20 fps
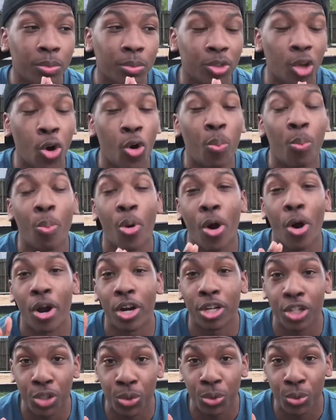known
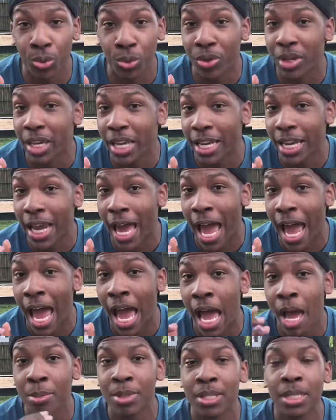part to get
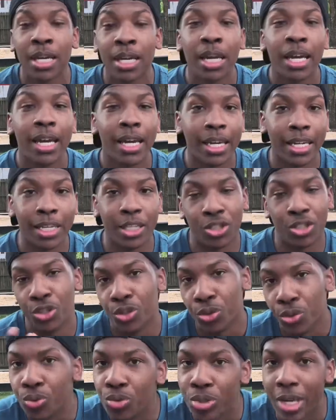abs is
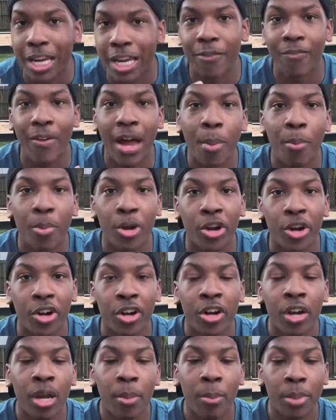to take a fat
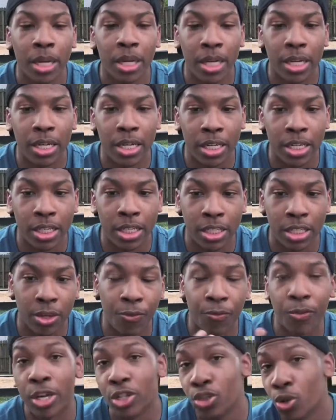burner because
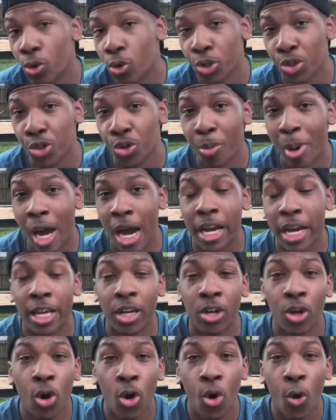a friend told you about
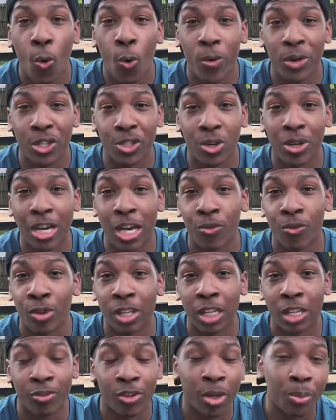it, or you saw that
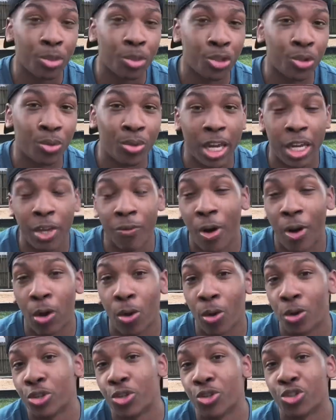really ripped dude that you
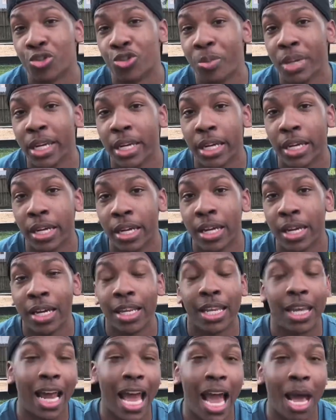follow on social media
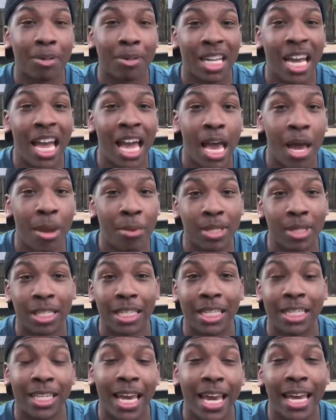that has abs
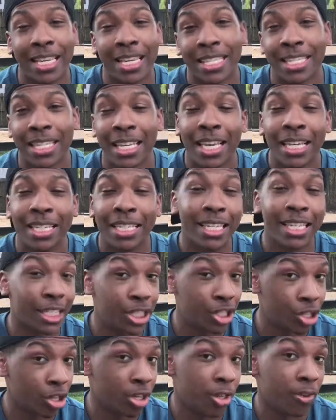and he takes
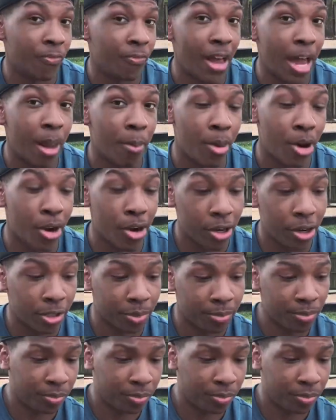this certain fat burner.